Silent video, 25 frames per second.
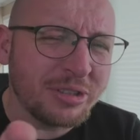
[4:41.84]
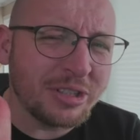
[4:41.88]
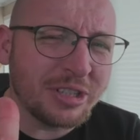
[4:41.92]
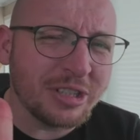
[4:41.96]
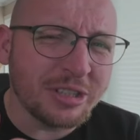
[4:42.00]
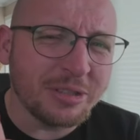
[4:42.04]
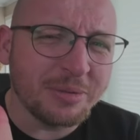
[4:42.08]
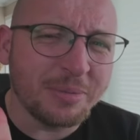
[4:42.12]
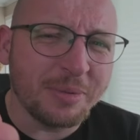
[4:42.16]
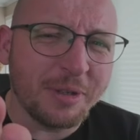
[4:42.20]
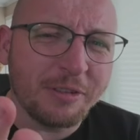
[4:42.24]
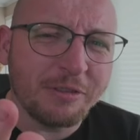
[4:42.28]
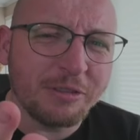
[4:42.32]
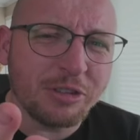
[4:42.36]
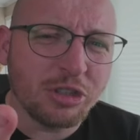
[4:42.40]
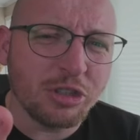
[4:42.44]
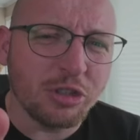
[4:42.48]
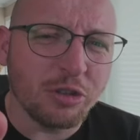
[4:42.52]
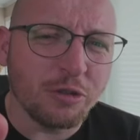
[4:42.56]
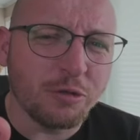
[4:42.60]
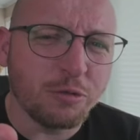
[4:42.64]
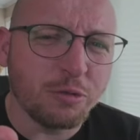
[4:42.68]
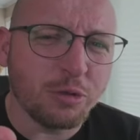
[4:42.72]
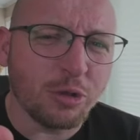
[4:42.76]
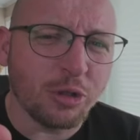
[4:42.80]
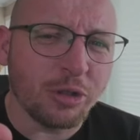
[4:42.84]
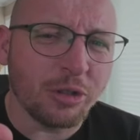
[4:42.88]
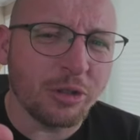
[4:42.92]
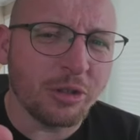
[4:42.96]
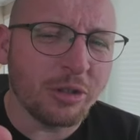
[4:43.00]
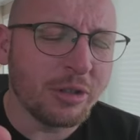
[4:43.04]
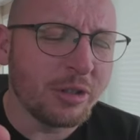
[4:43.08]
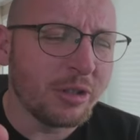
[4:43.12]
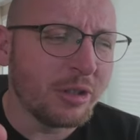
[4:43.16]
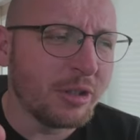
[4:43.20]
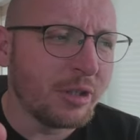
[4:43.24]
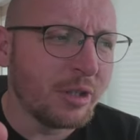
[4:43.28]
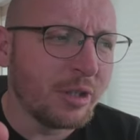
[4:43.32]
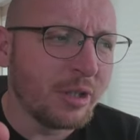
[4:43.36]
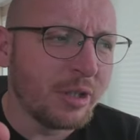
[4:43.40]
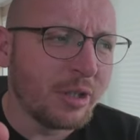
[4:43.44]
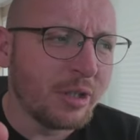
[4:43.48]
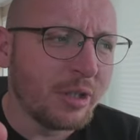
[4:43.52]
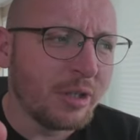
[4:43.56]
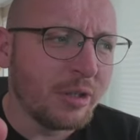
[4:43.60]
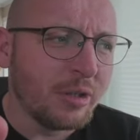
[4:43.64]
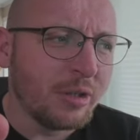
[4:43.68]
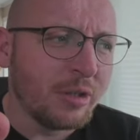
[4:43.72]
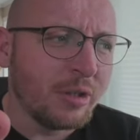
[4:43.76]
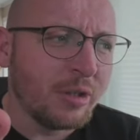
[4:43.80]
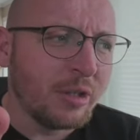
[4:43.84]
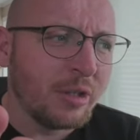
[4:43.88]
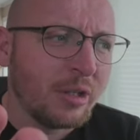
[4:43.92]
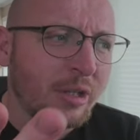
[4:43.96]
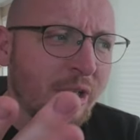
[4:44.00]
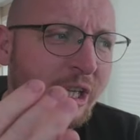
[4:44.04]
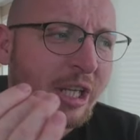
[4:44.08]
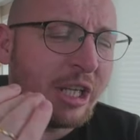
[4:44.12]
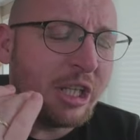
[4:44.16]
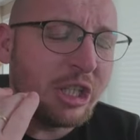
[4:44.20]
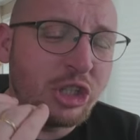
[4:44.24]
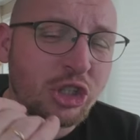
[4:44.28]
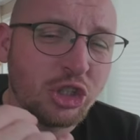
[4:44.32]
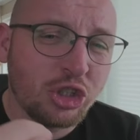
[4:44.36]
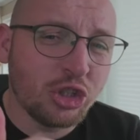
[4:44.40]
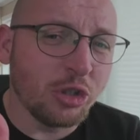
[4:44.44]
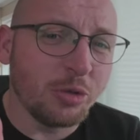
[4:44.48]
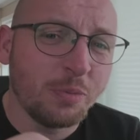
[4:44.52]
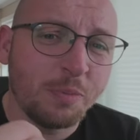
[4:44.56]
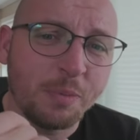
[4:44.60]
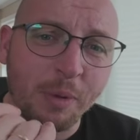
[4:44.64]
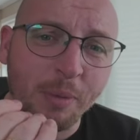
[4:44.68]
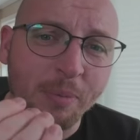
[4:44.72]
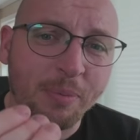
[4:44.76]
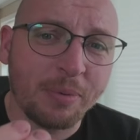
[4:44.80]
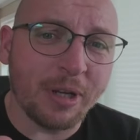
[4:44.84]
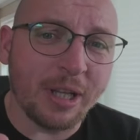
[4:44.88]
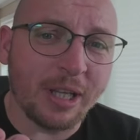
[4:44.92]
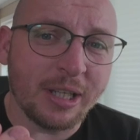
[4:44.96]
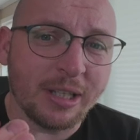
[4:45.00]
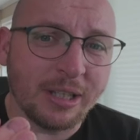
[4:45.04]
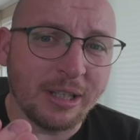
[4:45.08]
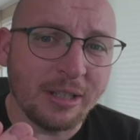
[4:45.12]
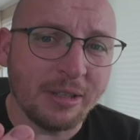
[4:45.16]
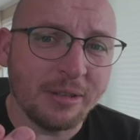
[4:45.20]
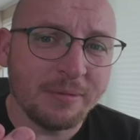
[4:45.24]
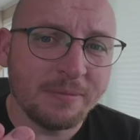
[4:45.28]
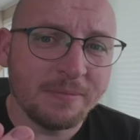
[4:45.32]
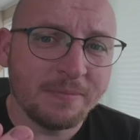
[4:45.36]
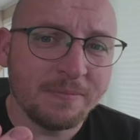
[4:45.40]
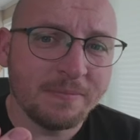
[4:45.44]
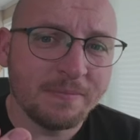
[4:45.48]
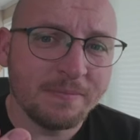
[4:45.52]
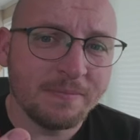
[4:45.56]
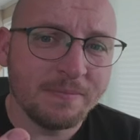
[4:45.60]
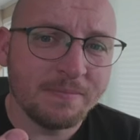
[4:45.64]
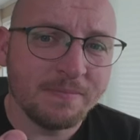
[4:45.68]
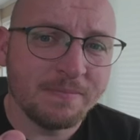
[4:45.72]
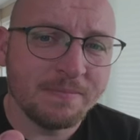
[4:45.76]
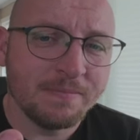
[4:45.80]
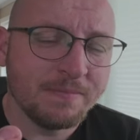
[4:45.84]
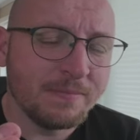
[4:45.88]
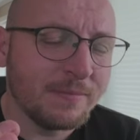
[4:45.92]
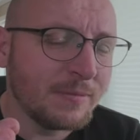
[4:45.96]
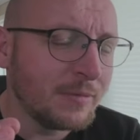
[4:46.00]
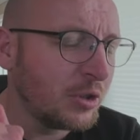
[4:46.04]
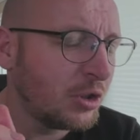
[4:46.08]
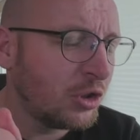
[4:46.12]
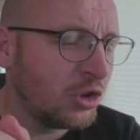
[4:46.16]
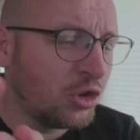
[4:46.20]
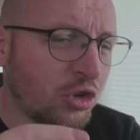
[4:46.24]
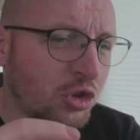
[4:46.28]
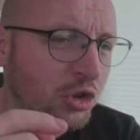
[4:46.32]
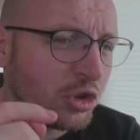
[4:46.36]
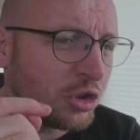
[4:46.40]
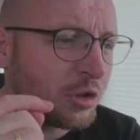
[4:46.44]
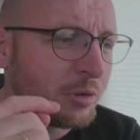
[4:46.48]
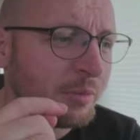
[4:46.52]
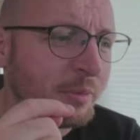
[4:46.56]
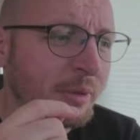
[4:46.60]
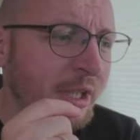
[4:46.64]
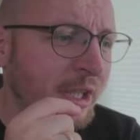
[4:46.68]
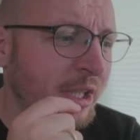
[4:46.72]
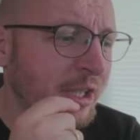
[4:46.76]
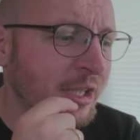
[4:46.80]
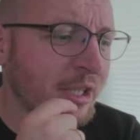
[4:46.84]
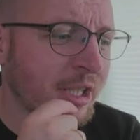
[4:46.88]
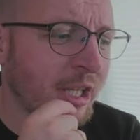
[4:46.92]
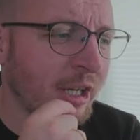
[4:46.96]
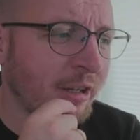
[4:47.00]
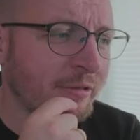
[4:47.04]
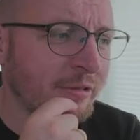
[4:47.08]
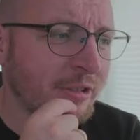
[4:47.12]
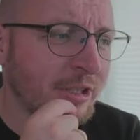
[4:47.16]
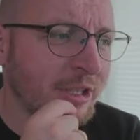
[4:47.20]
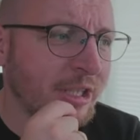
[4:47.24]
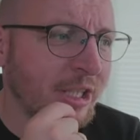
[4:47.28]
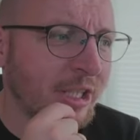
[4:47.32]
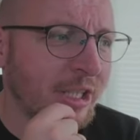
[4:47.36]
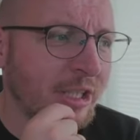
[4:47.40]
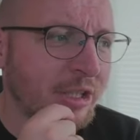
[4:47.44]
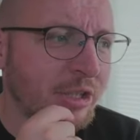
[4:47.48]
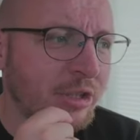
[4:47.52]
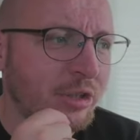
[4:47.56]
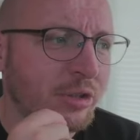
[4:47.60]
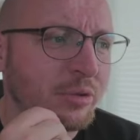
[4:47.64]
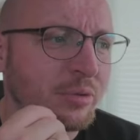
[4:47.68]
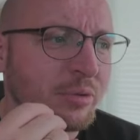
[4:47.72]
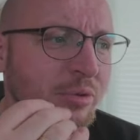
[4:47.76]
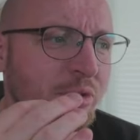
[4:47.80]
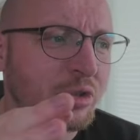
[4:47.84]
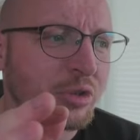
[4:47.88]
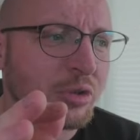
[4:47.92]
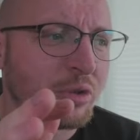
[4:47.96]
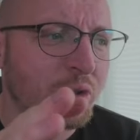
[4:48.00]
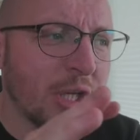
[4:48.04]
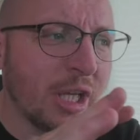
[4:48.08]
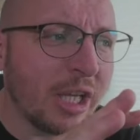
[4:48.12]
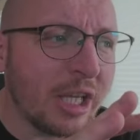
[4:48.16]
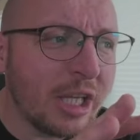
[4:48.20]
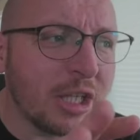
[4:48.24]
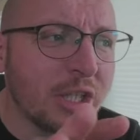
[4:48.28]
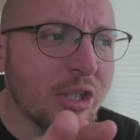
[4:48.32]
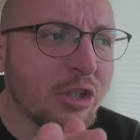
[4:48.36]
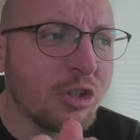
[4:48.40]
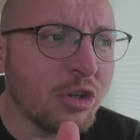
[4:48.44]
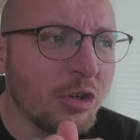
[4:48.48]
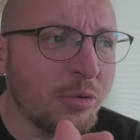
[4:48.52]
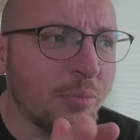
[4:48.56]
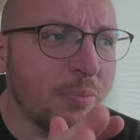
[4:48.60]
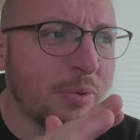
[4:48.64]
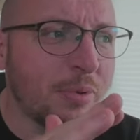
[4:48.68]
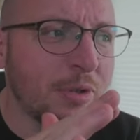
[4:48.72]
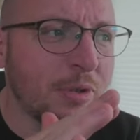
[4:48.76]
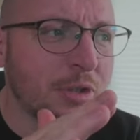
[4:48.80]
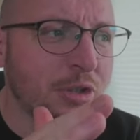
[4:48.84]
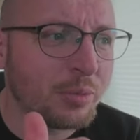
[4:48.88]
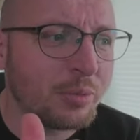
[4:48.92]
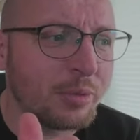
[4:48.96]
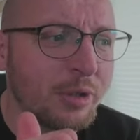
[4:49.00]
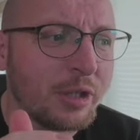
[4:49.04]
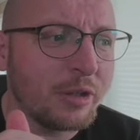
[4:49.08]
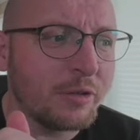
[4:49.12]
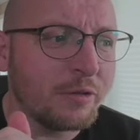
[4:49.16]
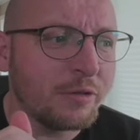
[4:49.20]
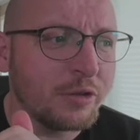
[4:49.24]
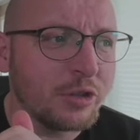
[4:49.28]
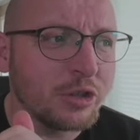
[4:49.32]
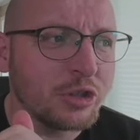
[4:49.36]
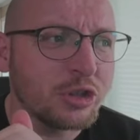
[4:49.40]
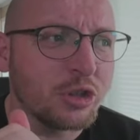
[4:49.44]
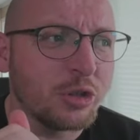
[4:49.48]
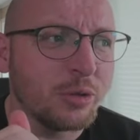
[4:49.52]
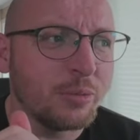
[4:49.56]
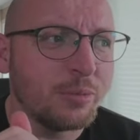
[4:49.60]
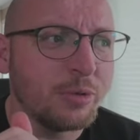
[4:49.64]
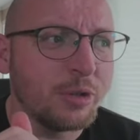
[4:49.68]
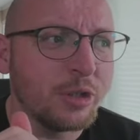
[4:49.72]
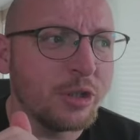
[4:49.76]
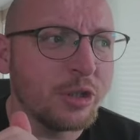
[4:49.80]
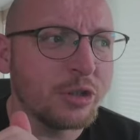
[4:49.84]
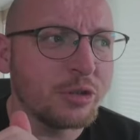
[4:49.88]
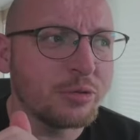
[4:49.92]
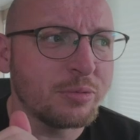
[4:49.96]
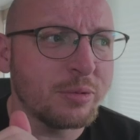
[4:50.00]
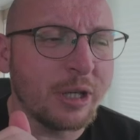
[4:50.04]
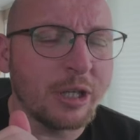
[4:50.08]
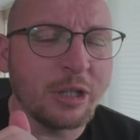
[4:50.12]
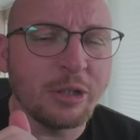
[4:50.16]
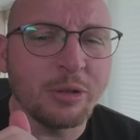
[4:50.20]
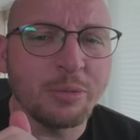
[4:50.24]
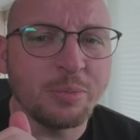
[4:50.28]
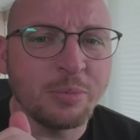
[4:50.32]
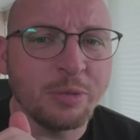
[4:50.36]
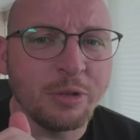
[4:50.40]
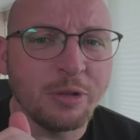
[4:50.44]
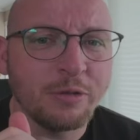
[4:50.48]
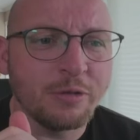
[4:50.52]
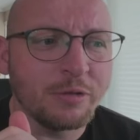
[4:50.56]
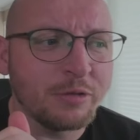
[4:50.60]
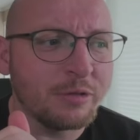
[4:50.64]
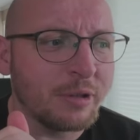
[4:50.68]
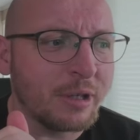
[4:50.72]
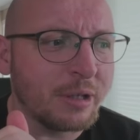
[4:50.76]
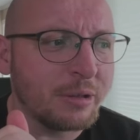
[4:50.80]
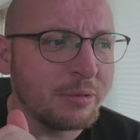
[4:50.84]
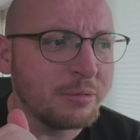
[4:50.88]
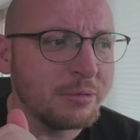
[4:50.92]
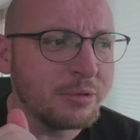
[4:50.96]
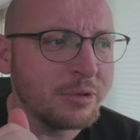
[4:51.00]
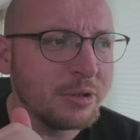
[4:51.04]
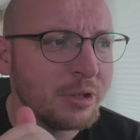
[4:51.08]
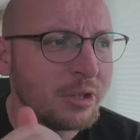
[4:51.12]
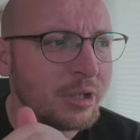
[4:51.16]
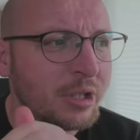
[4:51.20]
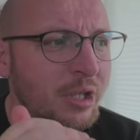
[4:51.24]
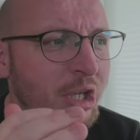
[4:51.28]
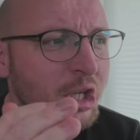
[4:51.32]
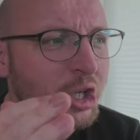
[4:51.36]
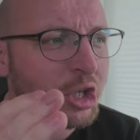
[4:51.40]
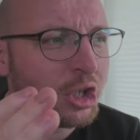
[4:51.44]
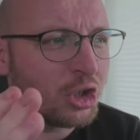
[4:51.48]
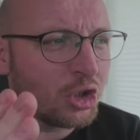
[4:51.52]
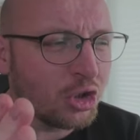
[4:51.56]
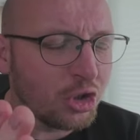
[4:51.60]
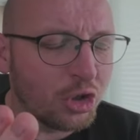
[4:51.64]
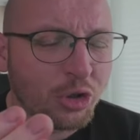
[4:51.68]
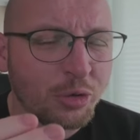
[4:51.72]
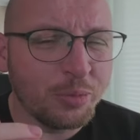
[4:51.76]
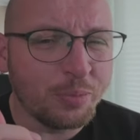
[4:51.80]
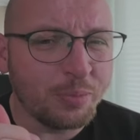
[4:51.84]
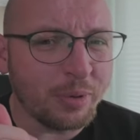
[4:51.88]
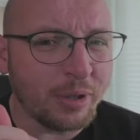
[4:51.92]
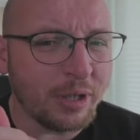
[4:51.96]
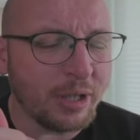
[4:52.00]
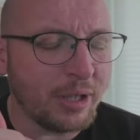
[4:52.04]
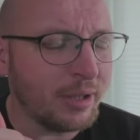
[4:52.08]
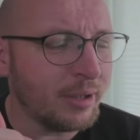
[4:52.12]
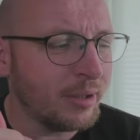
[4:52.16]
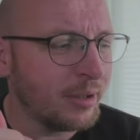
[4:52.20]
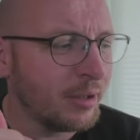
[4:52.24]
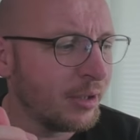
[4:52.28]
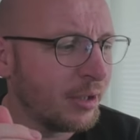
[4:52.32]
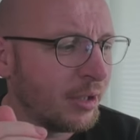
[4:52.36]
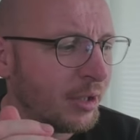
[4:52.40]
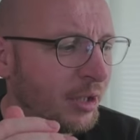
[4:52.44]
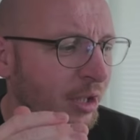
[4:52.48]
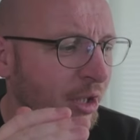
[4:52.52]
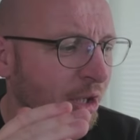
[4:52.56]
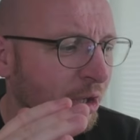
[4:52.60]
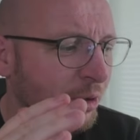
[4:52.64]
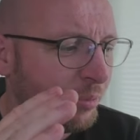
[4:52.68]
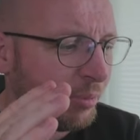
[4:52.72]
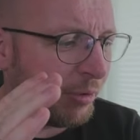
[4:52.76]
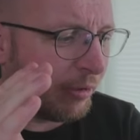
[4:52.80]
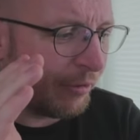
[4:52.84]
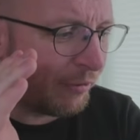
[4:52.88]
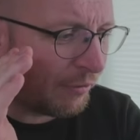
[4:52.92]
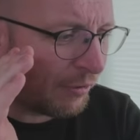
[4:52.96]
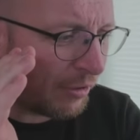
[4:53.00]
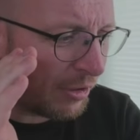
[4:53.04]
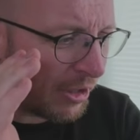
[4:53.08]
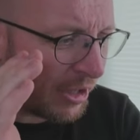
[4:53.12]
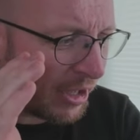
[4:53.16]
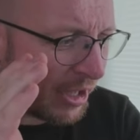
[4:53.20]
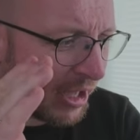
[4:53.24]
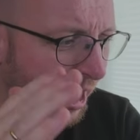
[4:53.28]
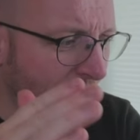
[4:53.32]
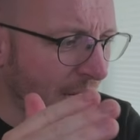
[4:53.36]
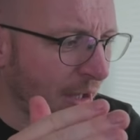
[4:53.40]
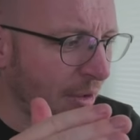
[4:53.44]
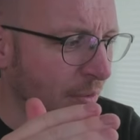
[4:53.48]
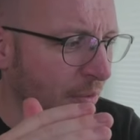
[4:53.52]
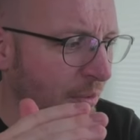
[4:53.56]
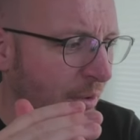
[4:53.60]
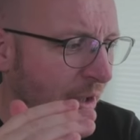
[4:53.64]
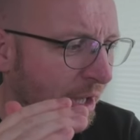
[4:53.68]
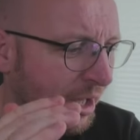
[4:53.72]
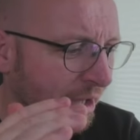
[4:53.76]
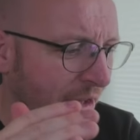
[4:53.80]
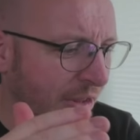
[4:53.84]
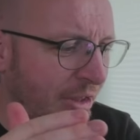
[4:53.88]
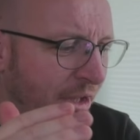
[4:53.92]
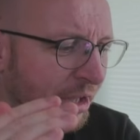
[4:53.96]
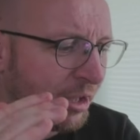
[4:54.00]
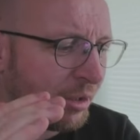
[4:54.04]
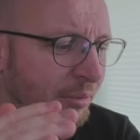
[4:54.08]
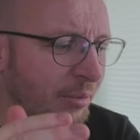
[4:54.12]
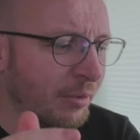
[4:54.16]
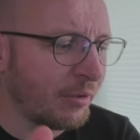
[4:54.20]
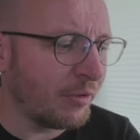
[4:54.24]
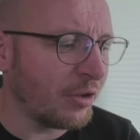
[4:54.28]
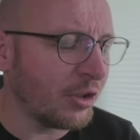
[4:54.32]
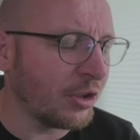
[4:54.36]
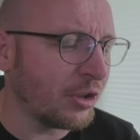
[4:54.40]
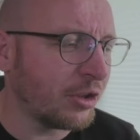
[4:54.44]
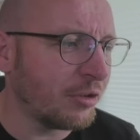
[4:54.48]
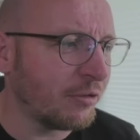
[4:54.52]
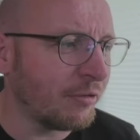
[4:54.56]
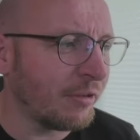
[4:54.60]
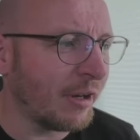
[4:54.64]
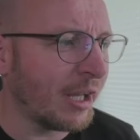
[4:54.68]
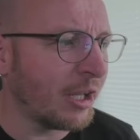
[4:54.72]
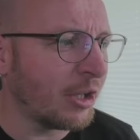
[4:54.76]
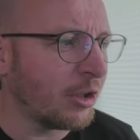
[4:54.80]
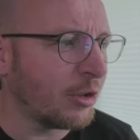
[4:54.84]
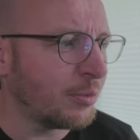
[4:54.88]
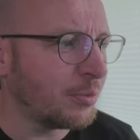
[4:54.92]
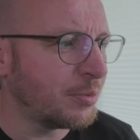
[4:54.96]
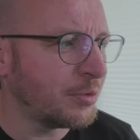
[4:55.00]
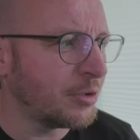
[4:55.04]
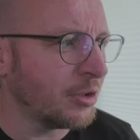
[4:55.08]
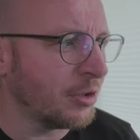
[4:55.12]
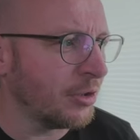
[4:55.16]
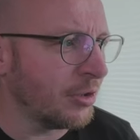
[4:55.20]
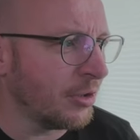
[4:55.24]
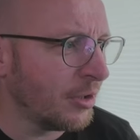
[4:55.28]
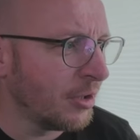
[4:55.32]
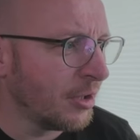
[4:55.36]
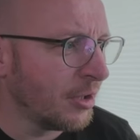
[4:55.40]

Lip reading: is a bit of a tough one. He should be playing. Doesn't mean he's guaranteed to, so he could be someone in the first couple of years we end up moving around. Could be. But for now, I think we've got the right option.